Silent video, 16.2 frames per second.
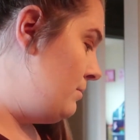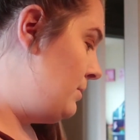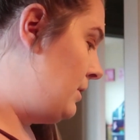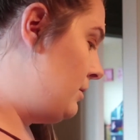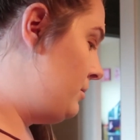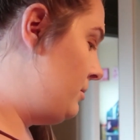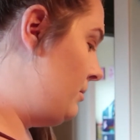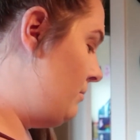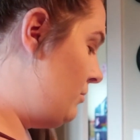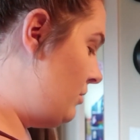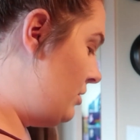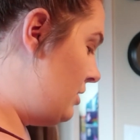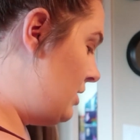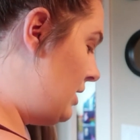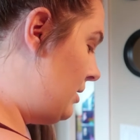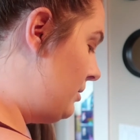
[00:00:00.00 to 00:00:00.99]
Pick some more
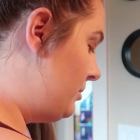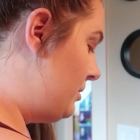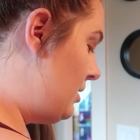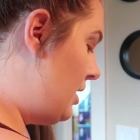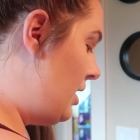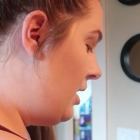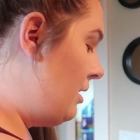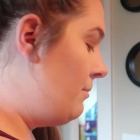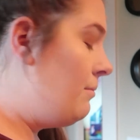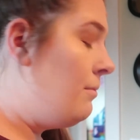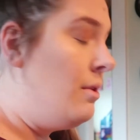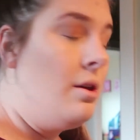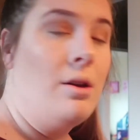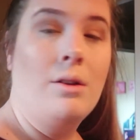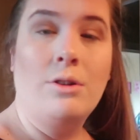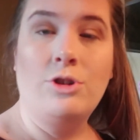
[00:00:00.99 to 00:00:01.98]
of that
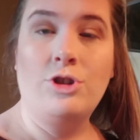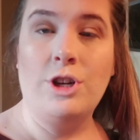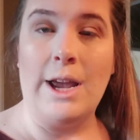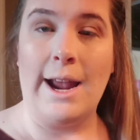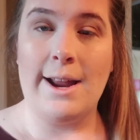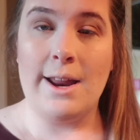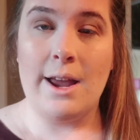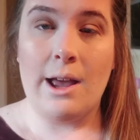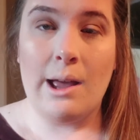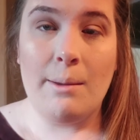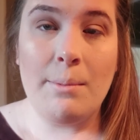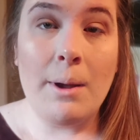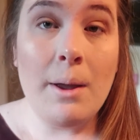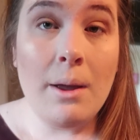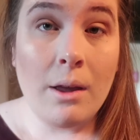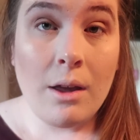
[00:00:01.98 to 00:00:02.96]
same shade
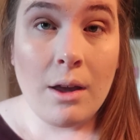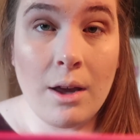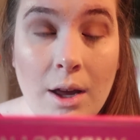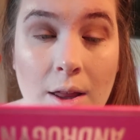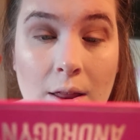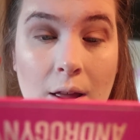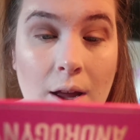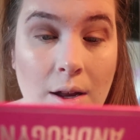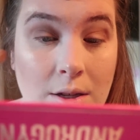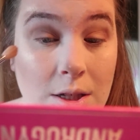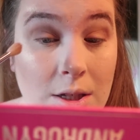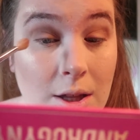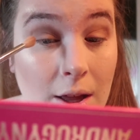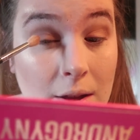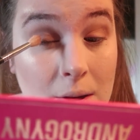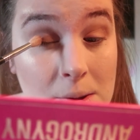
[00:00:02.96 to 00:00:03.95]
up and then do
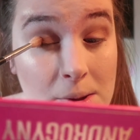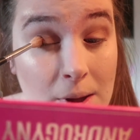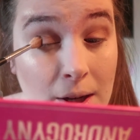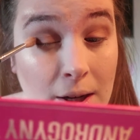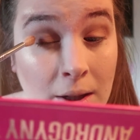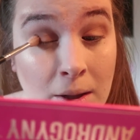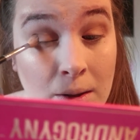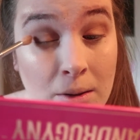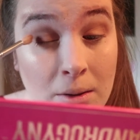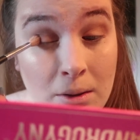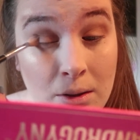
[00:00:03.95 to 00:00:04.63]
the other side.